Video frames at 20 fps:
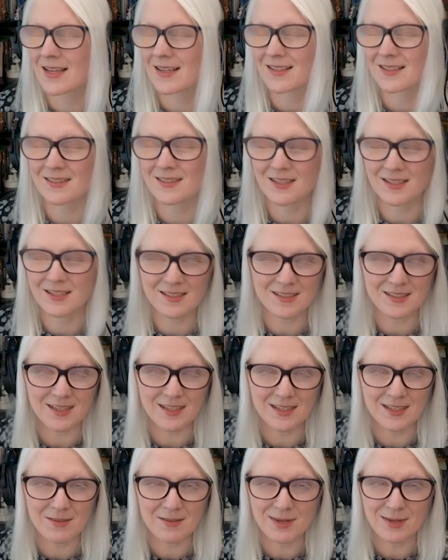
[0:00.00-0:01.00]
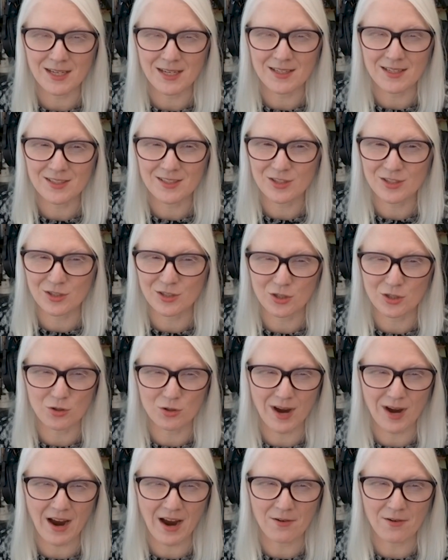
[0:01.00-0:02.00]
60 minutes to
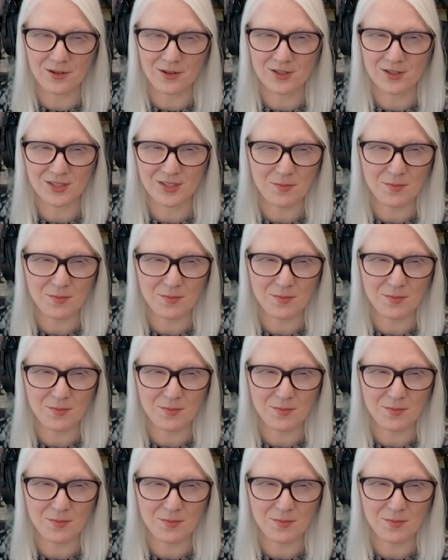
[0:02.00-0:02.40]
2 hours,